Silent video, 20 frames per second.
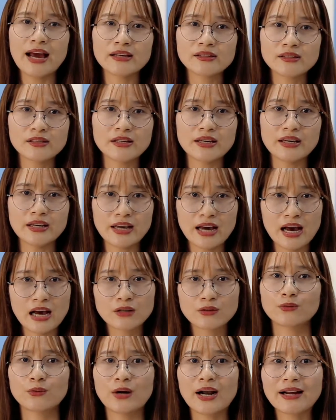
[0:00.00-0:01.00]
as they are
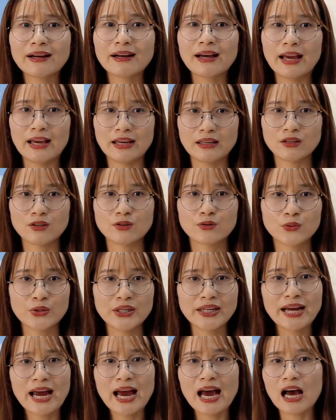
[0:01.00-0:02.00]
grown in
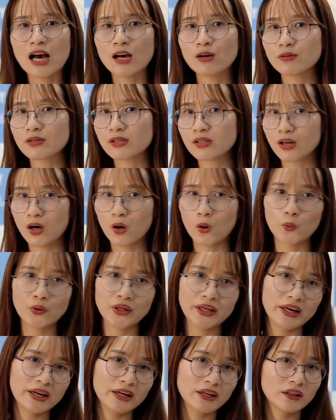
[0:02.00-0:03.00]
greenhouse all
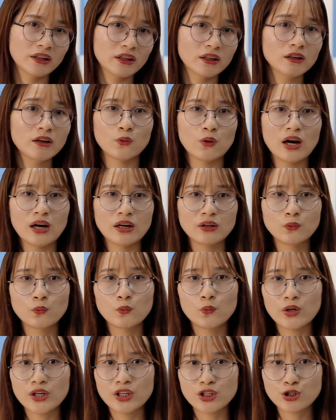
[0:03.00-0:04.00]
year
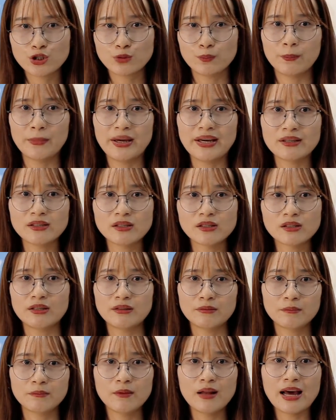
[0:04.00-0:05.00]
round, which makes
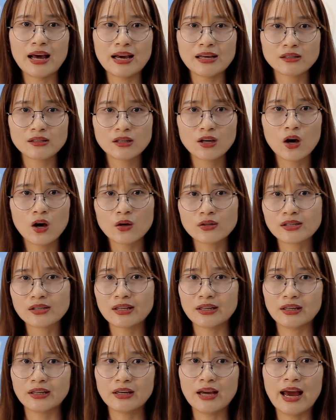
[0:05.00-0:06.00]
them less
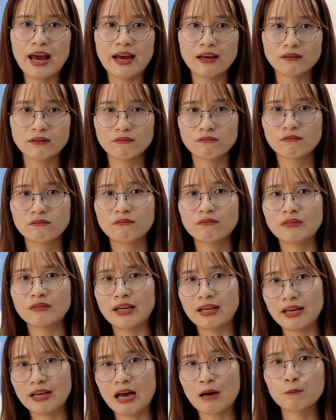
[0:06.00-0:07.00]
costly and
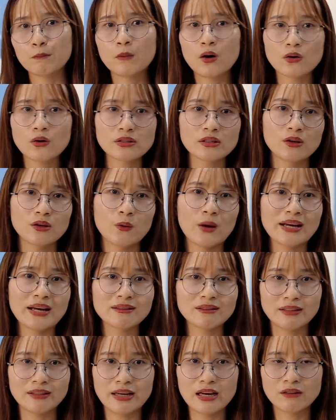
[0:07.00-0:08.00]
they are most
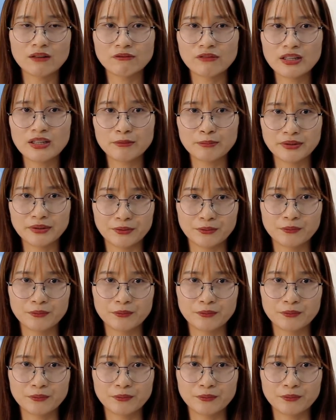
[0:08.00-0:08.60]
readily available.